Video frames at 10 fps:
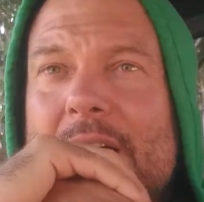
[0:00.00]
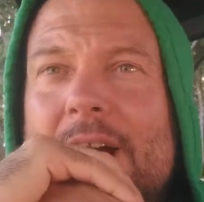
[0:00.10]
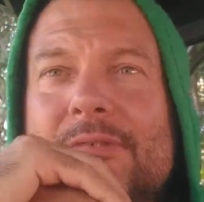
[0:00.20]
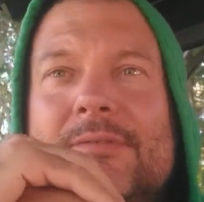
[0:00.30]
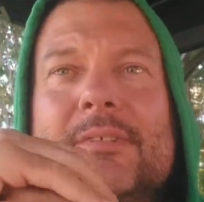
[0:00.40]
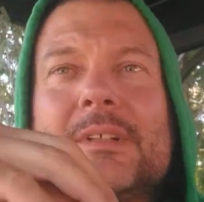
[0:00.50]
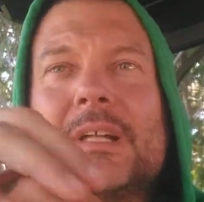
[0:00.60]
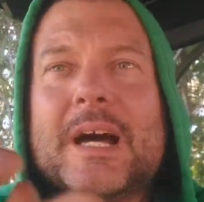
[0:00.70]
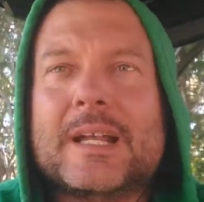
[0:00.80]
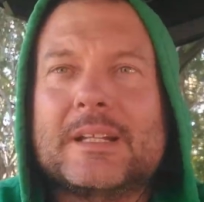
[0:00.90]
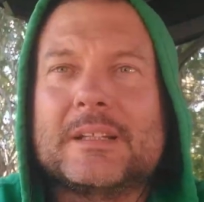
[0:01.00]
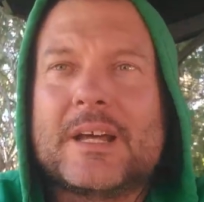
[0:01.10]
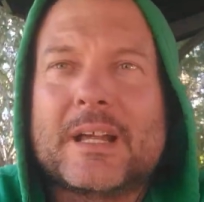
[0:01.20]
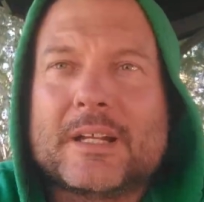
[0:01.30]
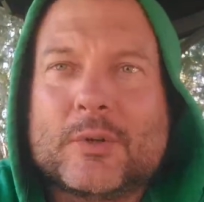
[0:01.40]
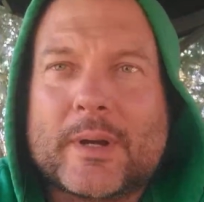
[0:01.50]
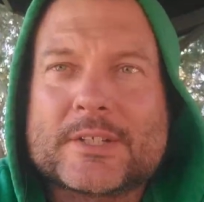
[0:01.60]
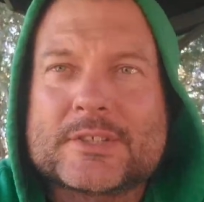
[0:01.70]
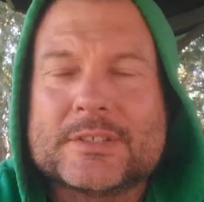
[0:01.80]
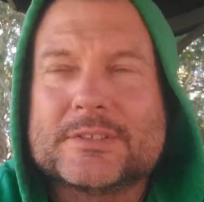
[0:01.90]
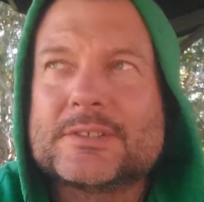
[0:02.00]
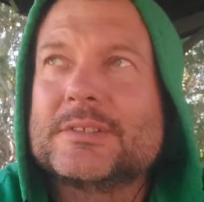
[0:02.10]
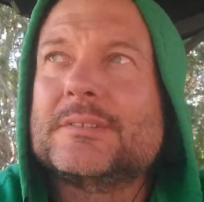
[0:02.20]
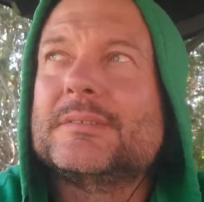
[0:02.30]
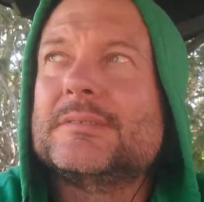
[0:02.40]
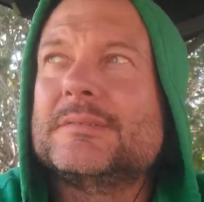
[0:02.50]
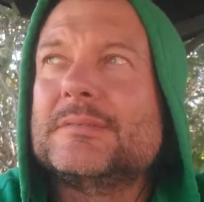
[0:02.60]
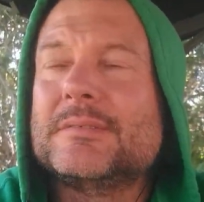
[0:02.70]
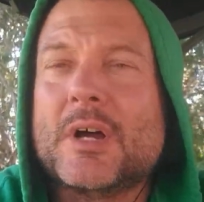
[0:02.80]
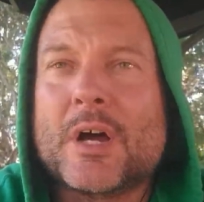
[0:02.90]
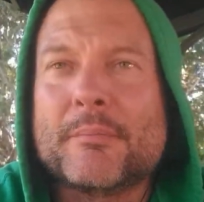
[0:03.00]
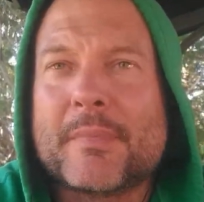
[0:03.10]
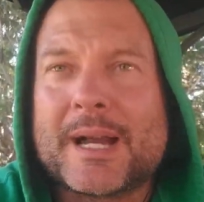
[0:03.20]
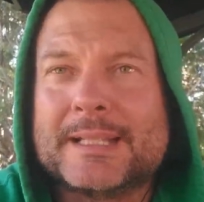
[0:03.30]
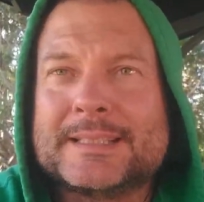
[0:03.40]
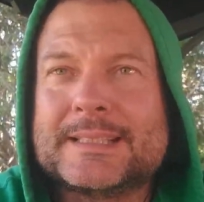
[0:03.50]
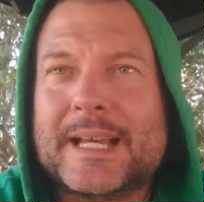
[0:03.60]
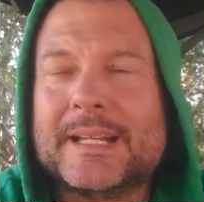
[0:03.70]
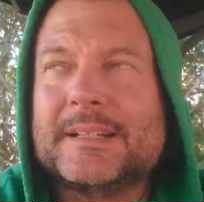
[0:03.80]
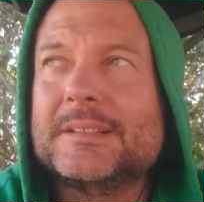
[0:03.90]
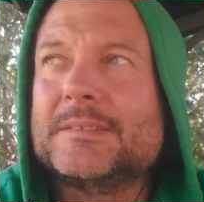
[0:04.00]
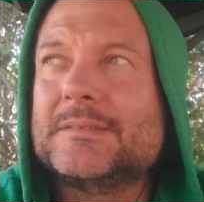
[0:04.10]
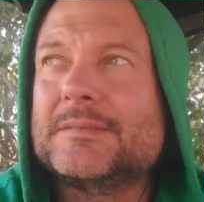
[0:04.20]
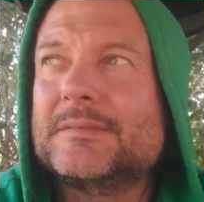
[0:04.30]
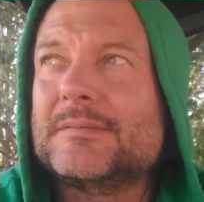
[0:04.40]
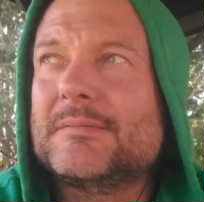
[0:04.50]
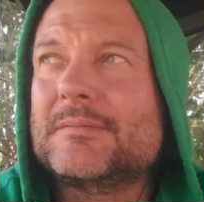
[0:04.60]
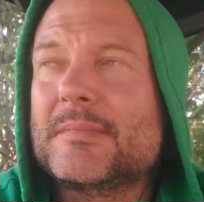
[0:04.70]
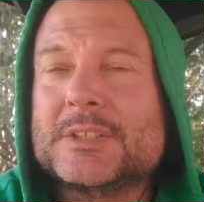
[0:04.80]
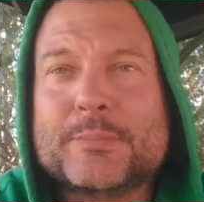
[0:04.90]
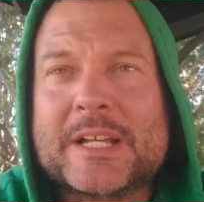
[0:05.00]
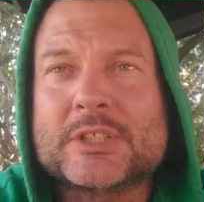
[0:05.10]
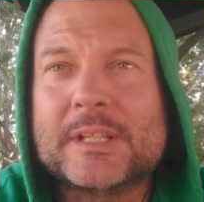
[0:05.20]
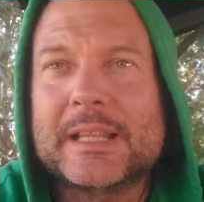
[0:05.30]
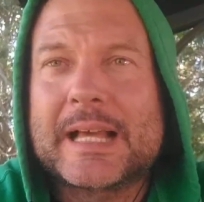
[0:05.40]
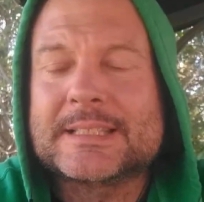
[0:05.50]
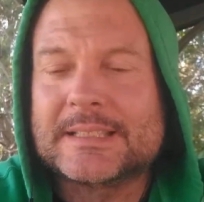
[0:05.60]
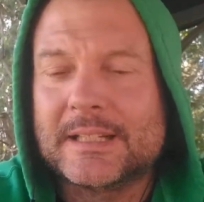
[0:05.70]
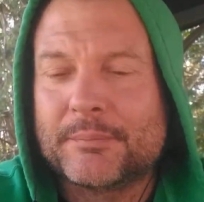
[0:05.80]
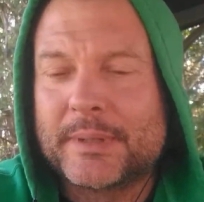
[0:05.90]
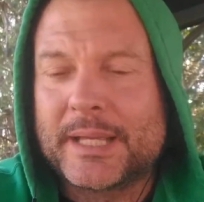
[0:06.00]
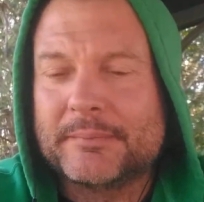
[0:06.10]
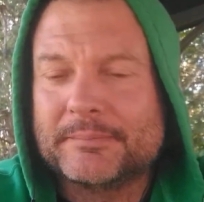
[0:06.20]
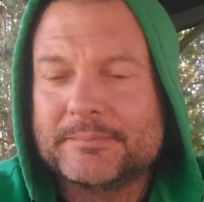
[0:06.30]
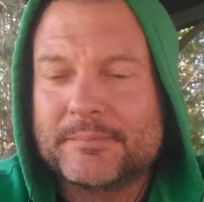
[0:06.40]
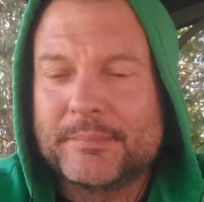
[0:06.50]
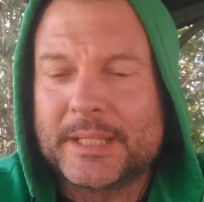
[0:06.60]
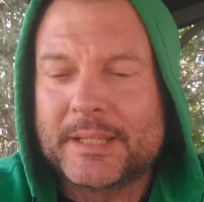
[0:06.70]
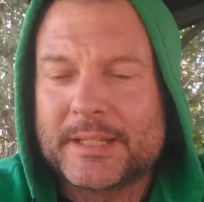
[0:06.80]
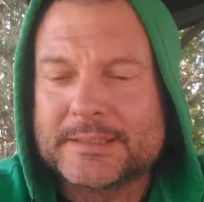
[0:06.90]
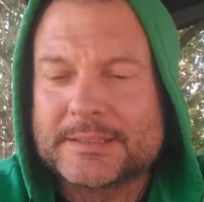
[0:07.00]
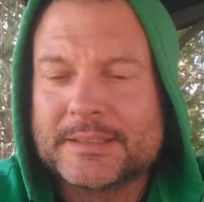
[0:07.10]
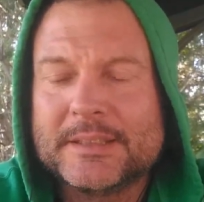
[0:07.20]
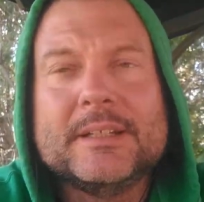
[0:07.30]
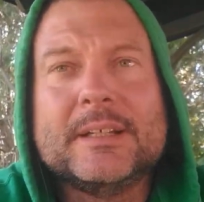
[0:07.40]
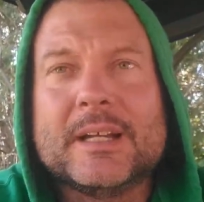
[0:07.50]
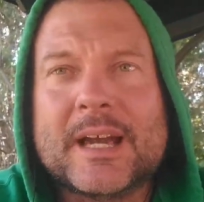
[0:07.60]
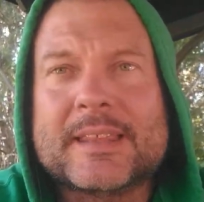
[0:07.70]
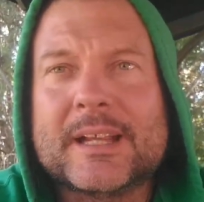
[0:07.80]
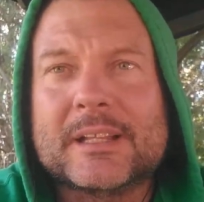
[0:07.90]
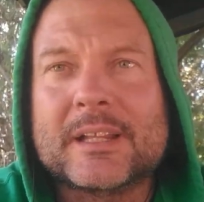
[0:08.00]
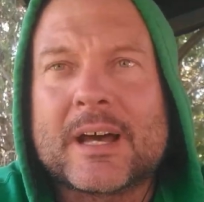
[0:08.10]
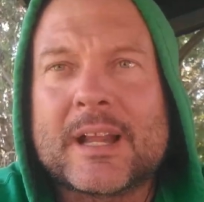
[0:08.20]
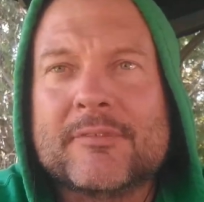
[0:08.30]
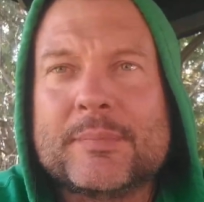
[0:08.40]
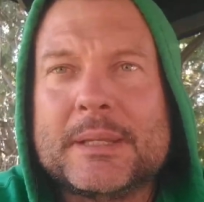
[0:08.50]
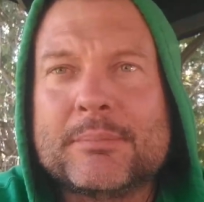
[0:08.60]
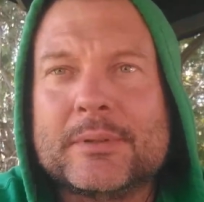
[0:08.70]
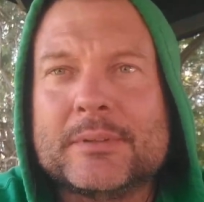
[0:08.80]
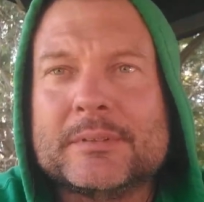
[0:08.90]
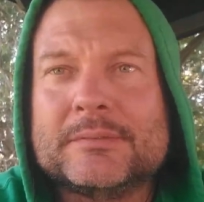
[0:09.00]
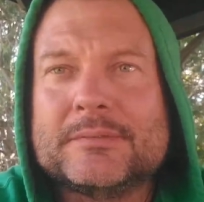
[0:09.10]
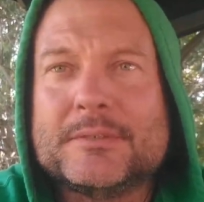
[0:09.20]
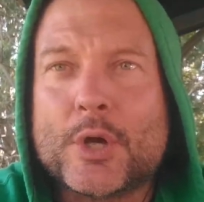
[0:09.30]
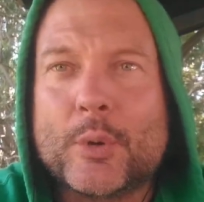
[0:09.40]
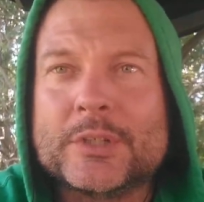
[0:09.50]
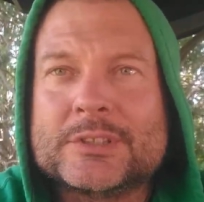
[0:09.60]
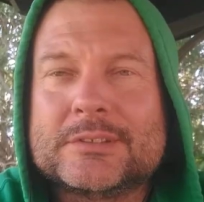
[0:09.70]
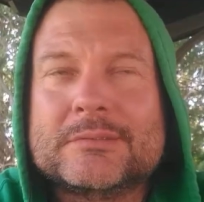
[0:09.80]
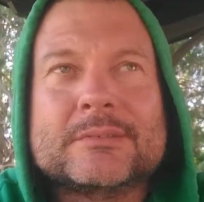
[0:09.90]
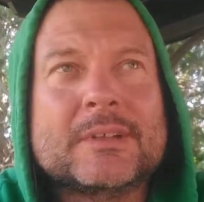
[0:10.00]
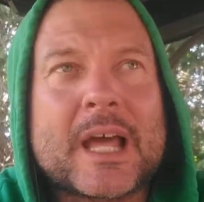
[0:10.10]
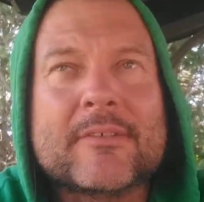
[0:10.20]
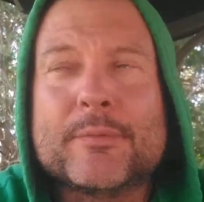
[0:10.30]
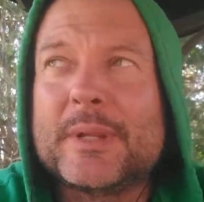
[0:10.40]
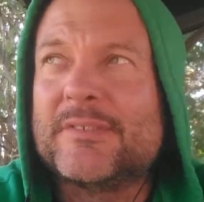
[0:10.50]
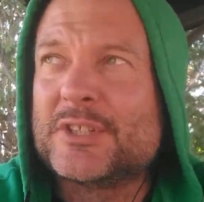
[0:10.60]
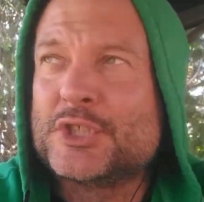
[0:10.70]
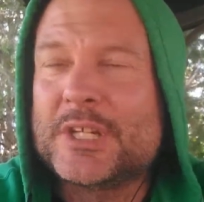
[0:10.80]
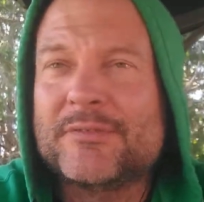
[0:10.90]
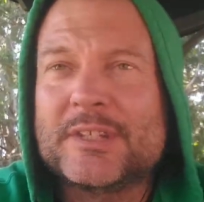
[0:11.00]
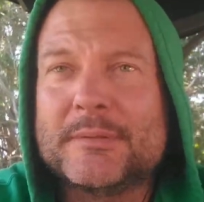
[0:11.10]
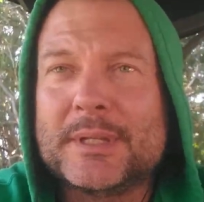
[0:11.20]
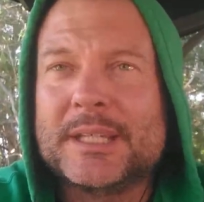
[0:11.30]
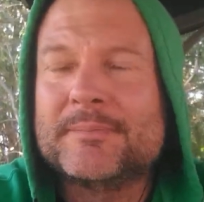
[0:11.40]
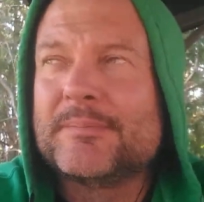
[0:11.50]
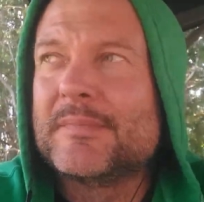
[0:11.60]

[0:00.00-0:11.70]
I've gotten a lot of questions on mindset, especially the last little bit, because I think a lot of people noticed kind of a bit of a shift in me